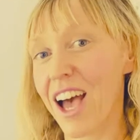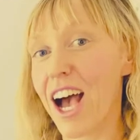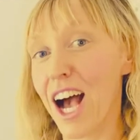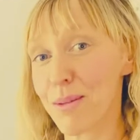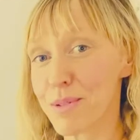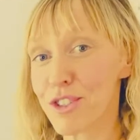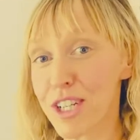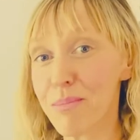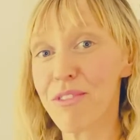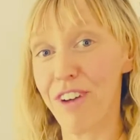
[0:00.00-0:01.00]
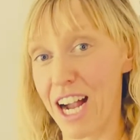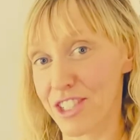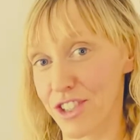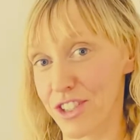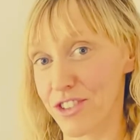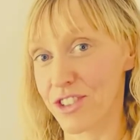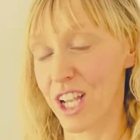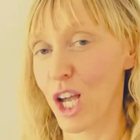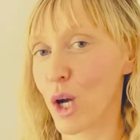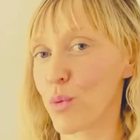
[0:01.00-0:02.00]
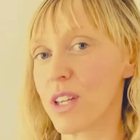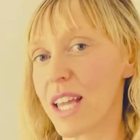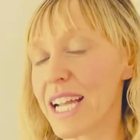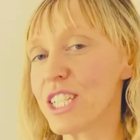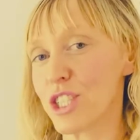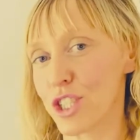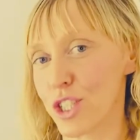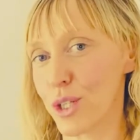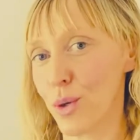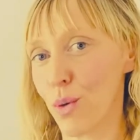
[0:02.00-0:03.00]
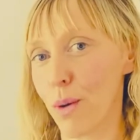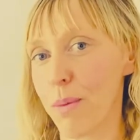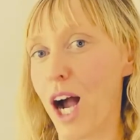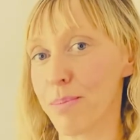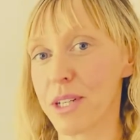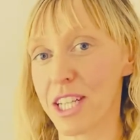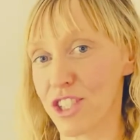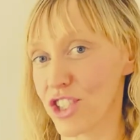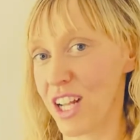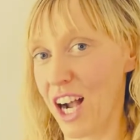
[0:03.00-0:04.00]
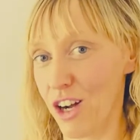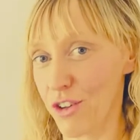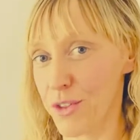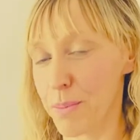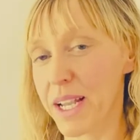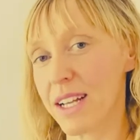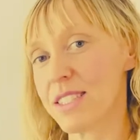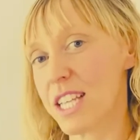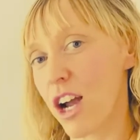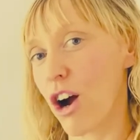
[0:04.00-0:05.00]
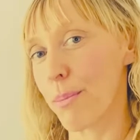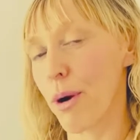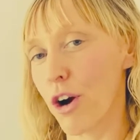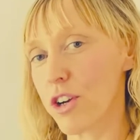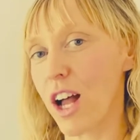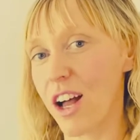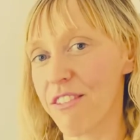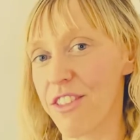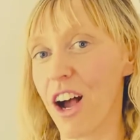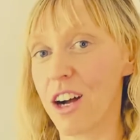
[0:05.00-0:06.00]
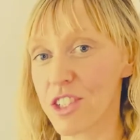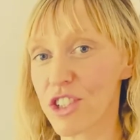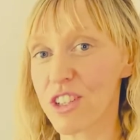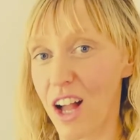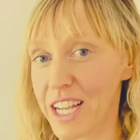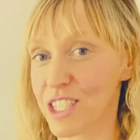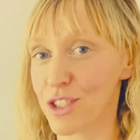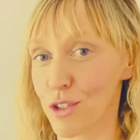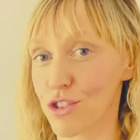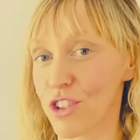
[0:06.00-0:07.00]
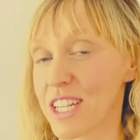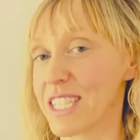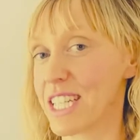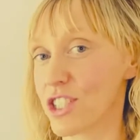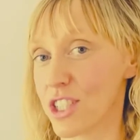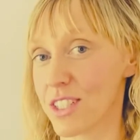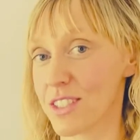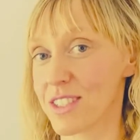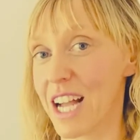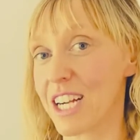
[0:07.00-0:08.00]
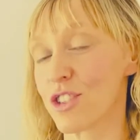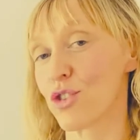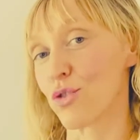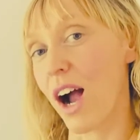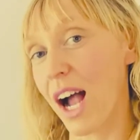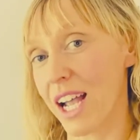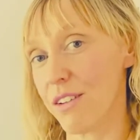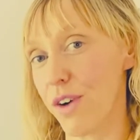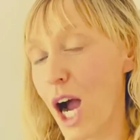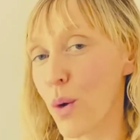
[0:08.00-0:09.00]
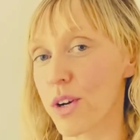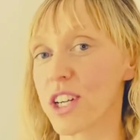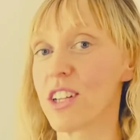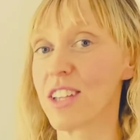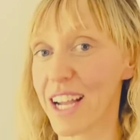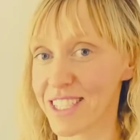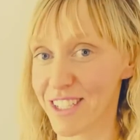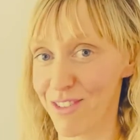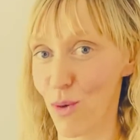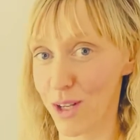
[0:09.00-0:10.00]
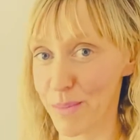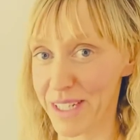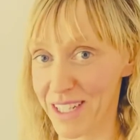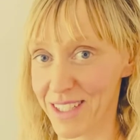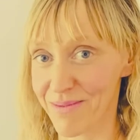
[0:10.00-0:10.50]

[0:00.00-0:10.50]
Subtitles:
Upstream factors relate to population health because they are part of the underlying social conditions that drive our collective well-being.